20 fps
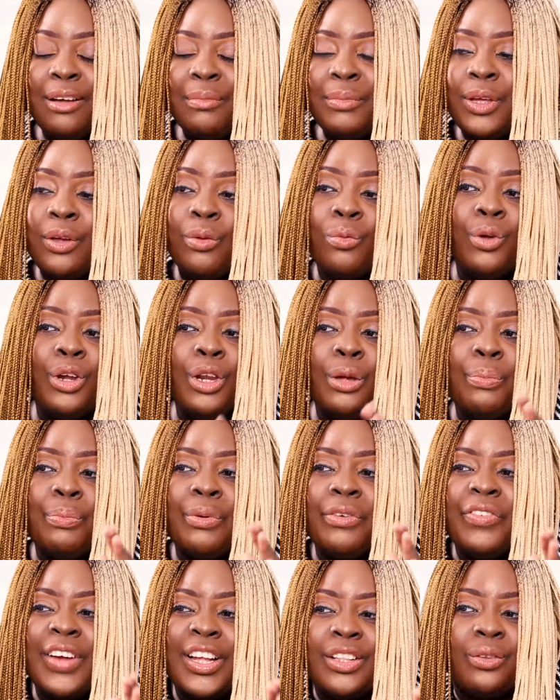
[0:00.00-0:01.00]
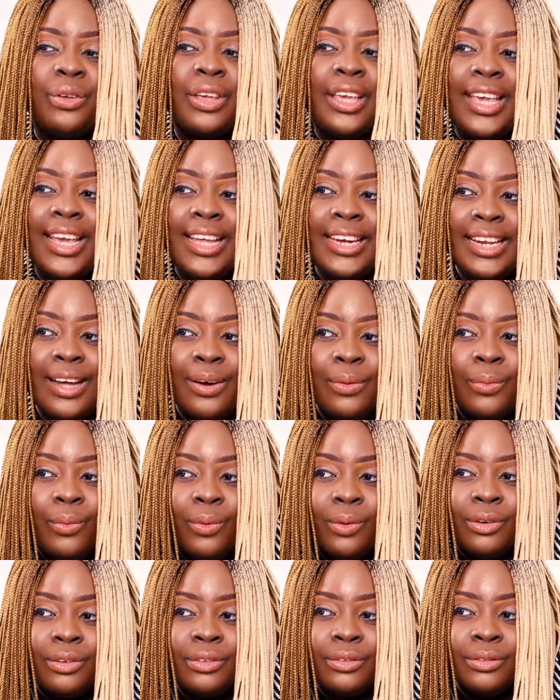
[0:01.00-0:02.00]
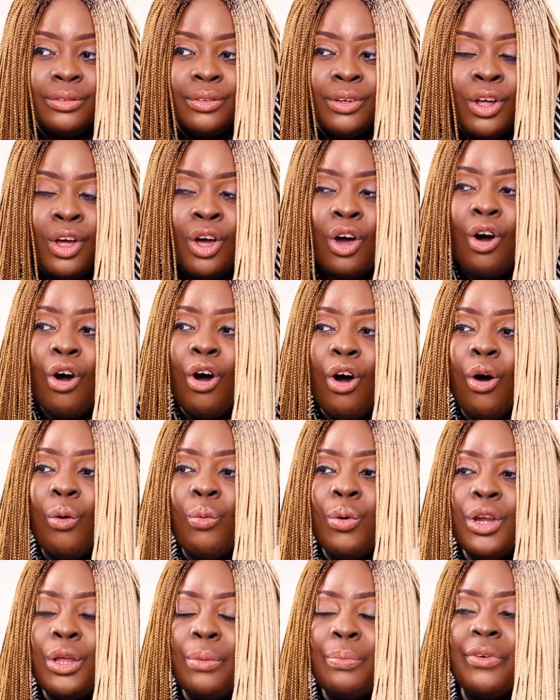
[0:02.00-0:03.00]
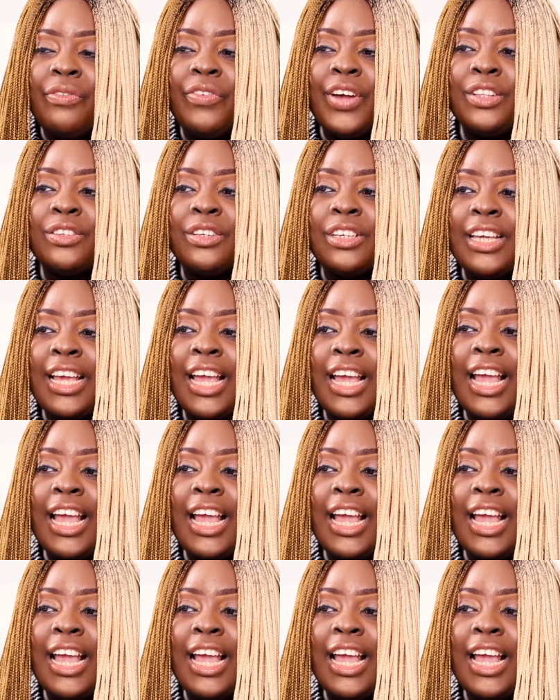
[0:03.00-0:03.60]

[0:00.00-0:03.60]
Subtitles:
tell me, would you prefer to hear that one? Or will you prefer to